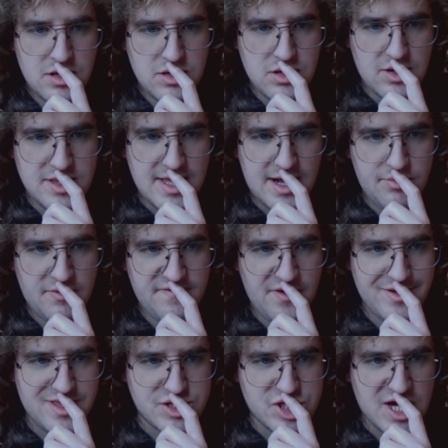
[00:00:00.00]
Go in there. We'll throw
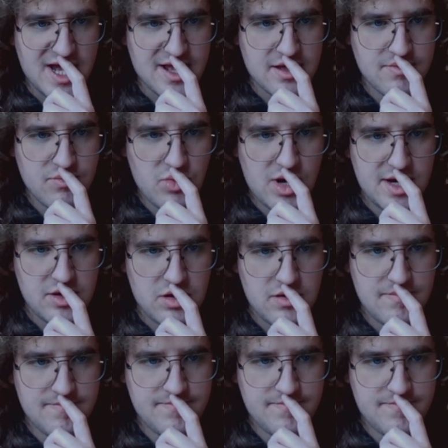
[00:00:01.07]
in the check. Why not?